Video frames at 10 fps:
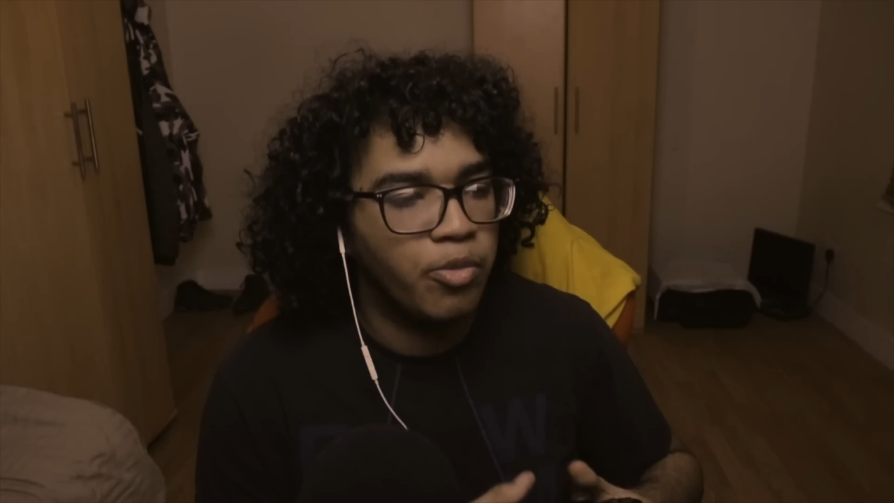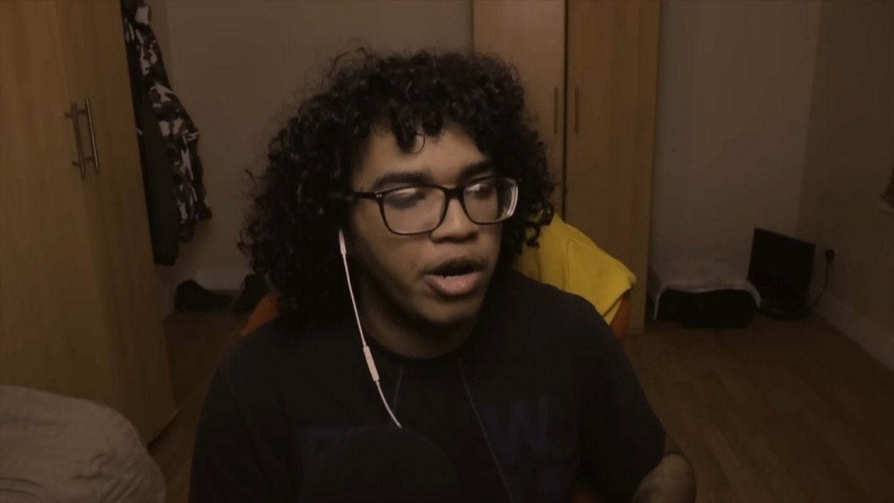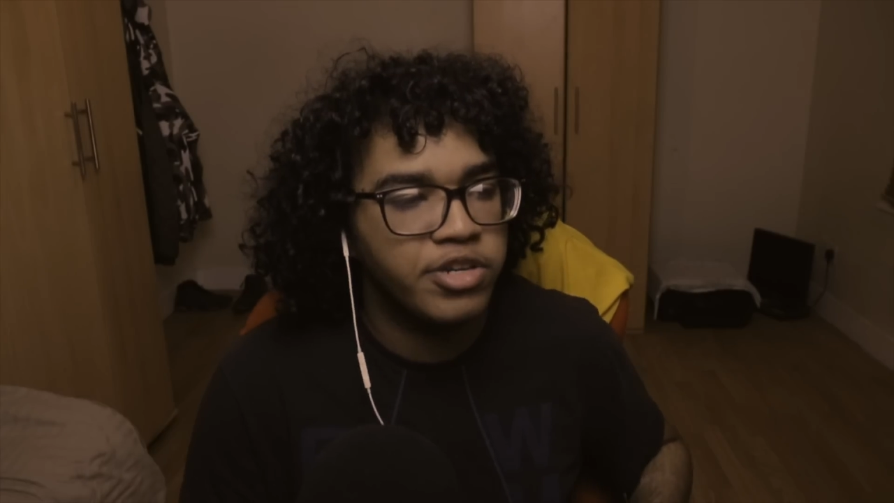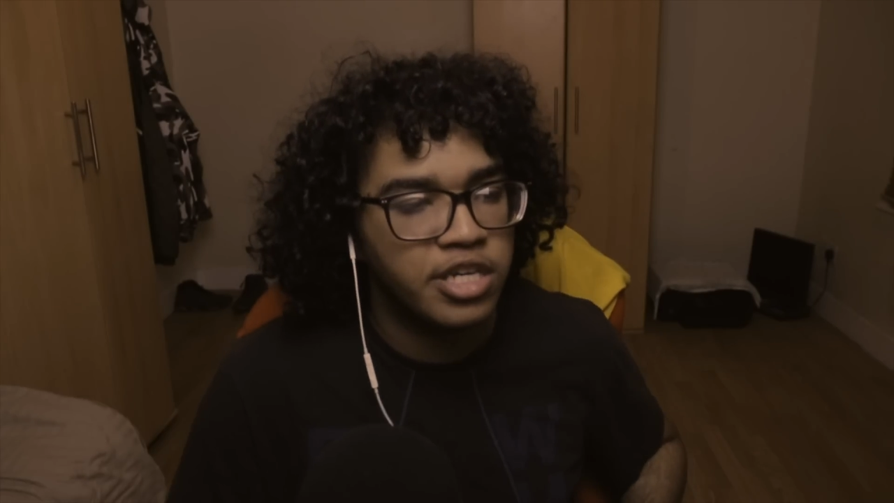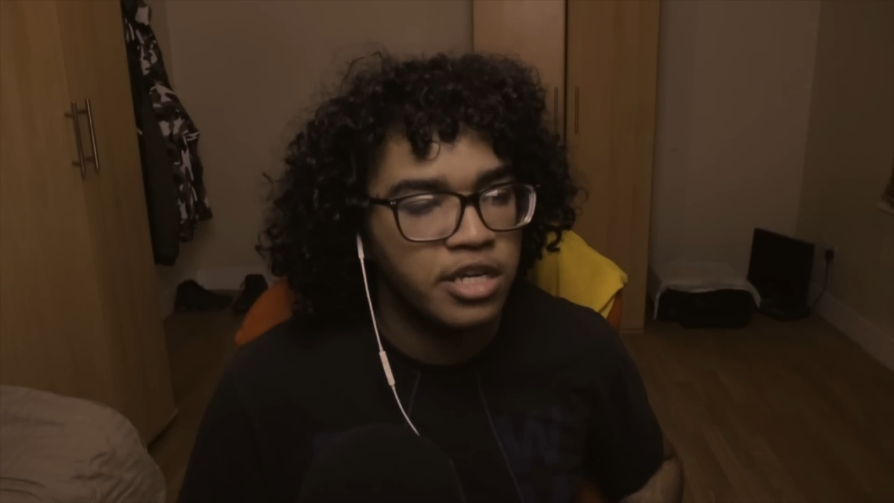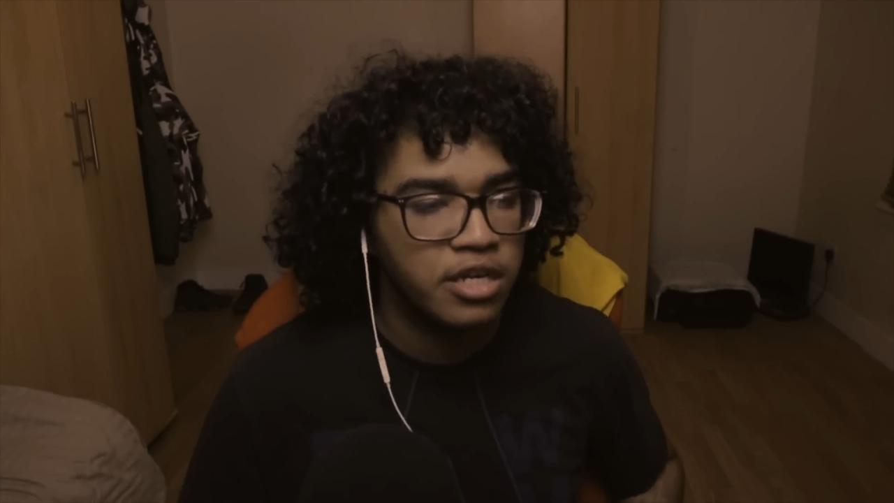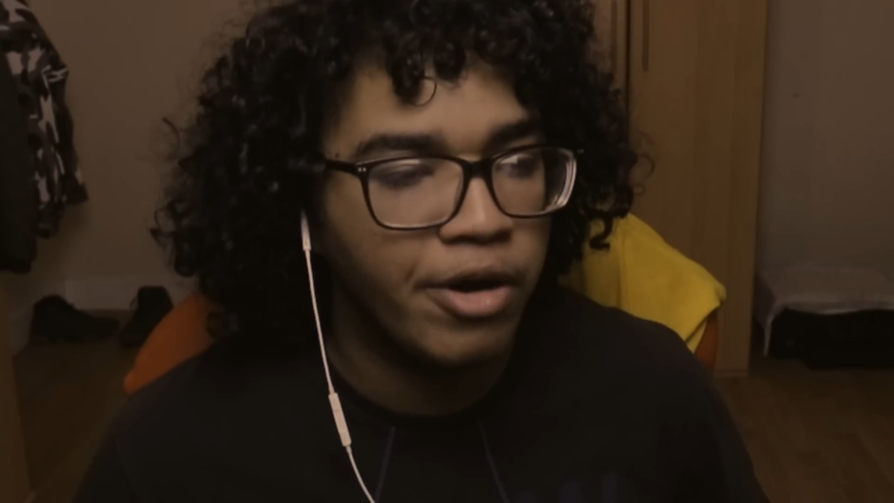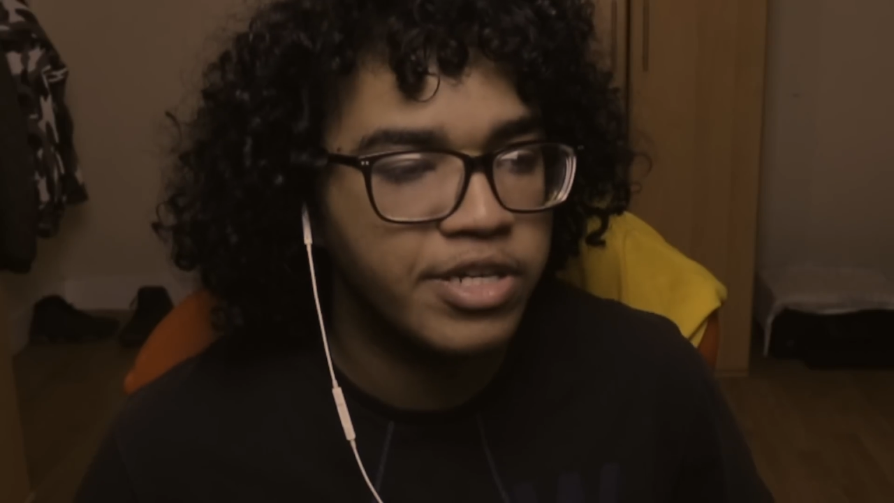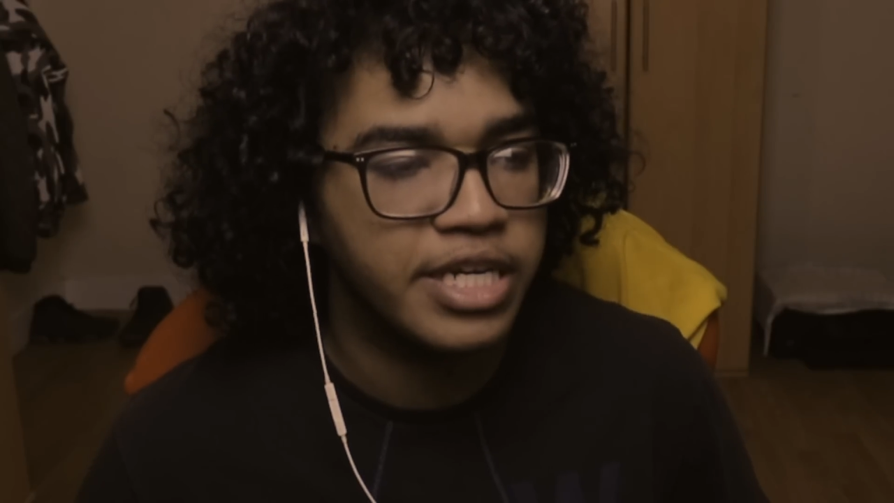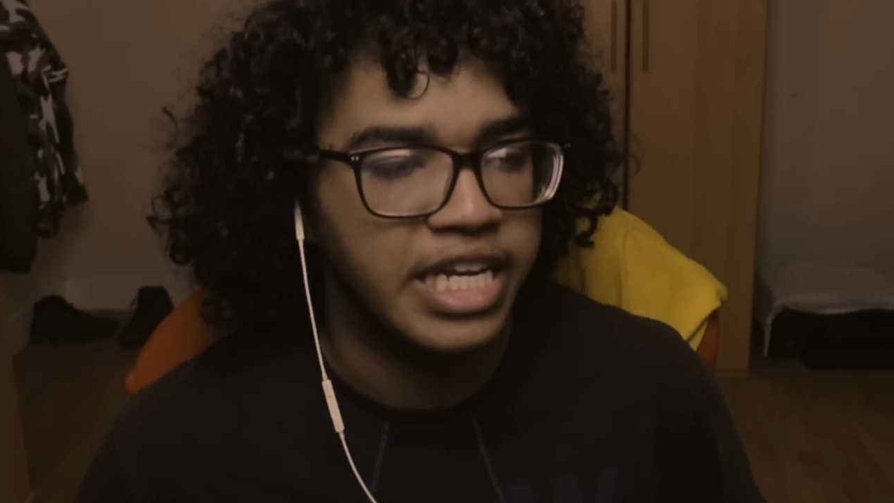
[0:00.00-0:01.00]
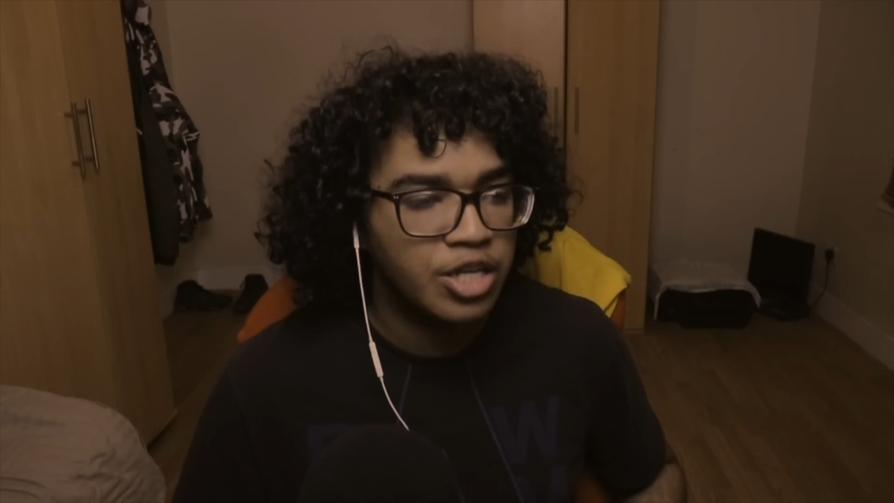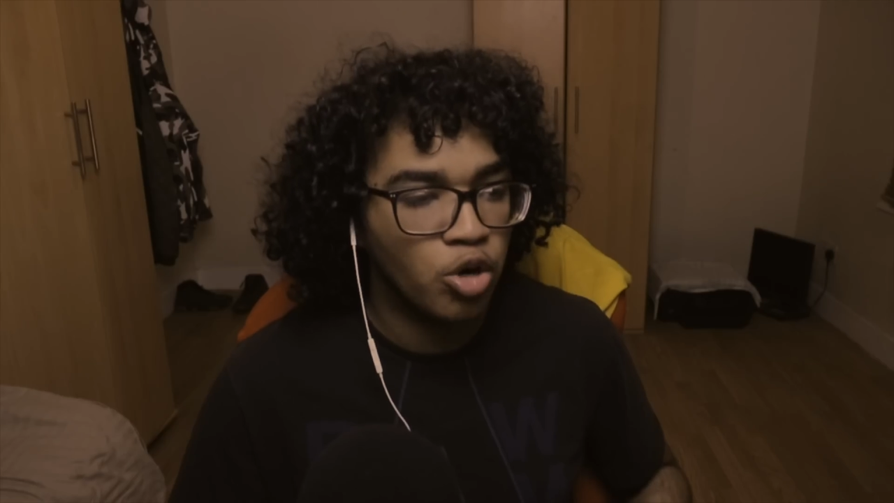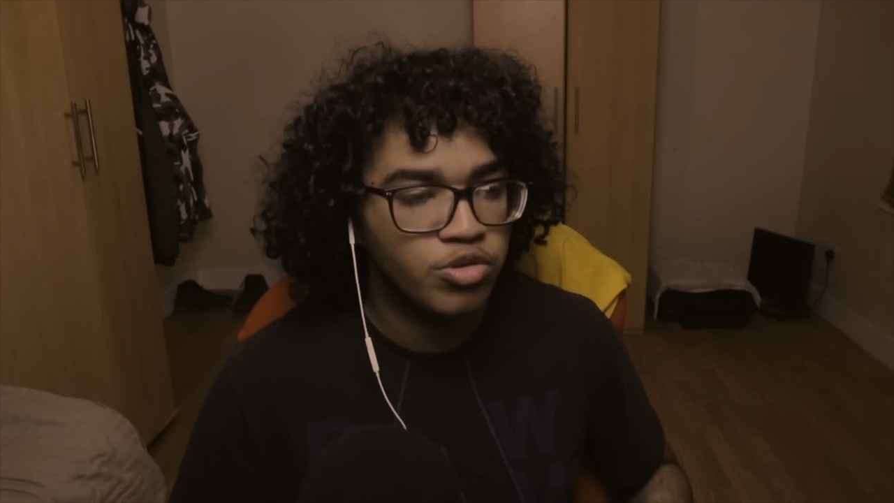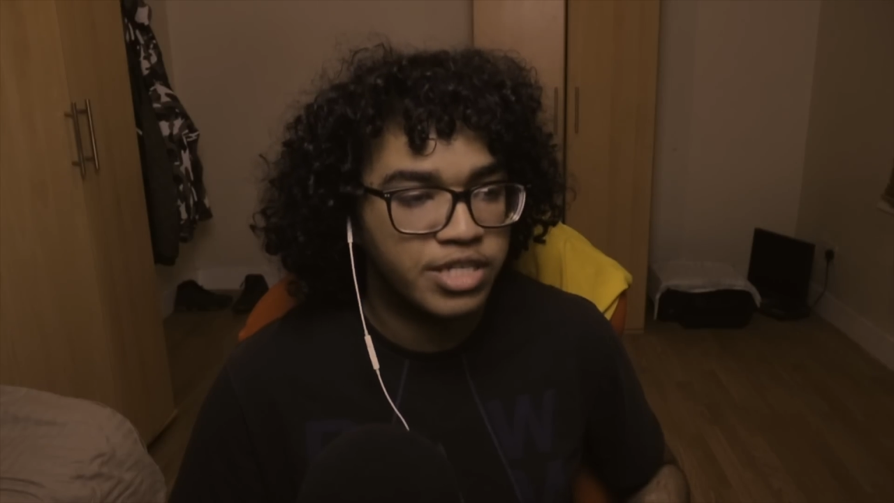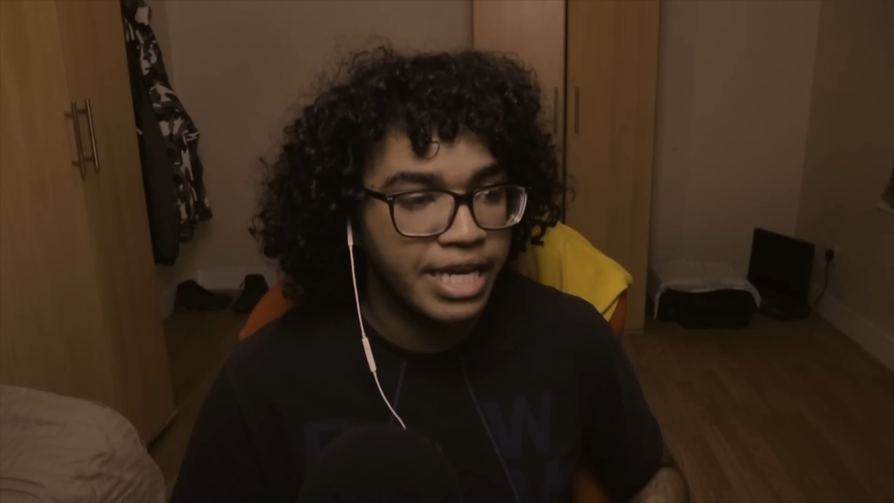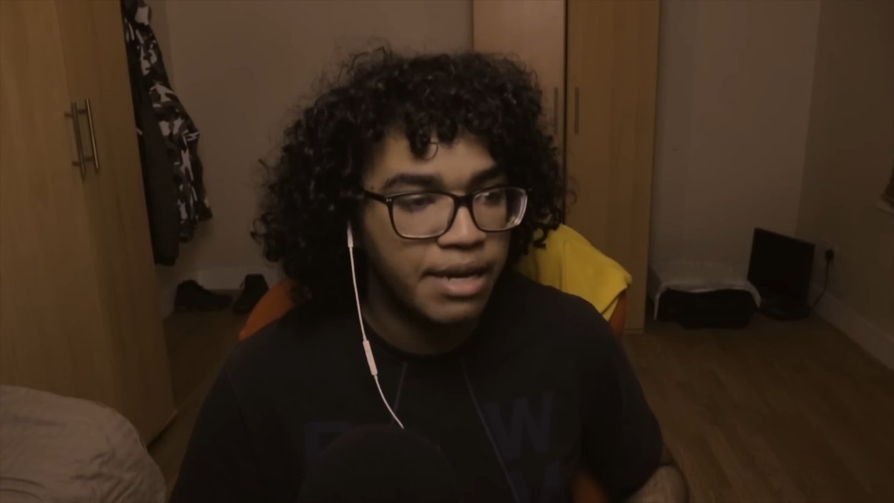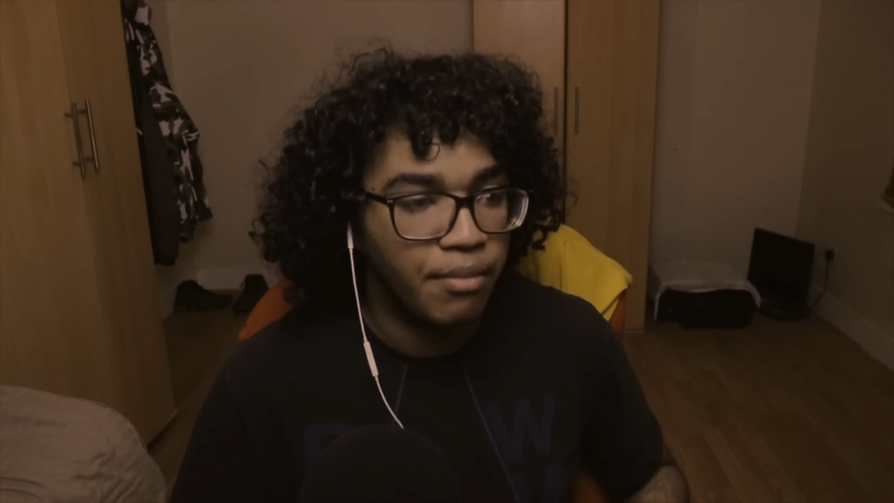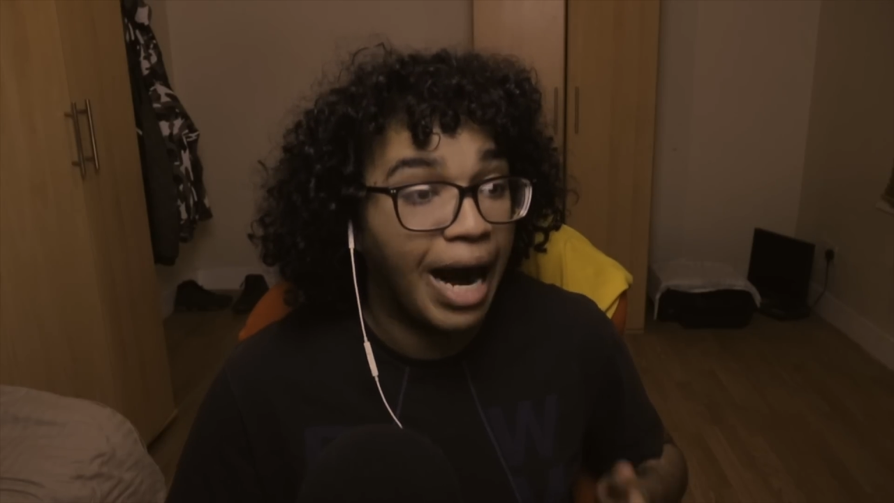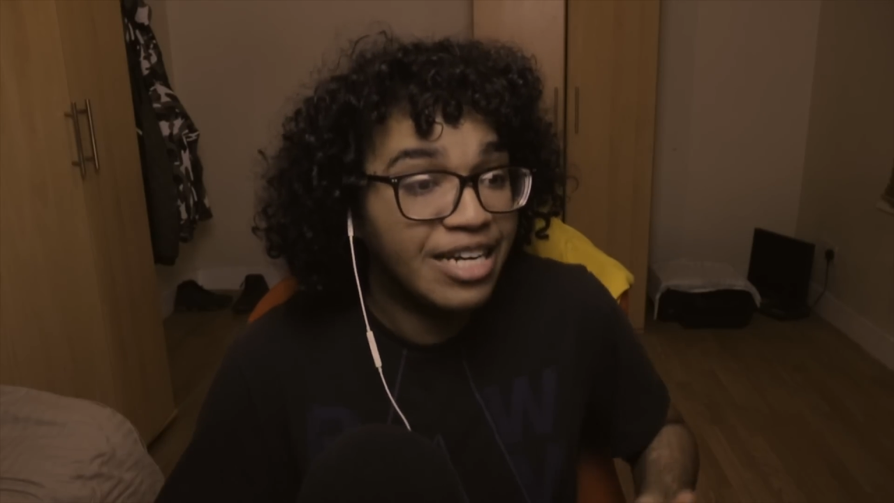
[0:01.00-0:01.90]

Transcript: Wait, where is he? Where is he? I don't see him.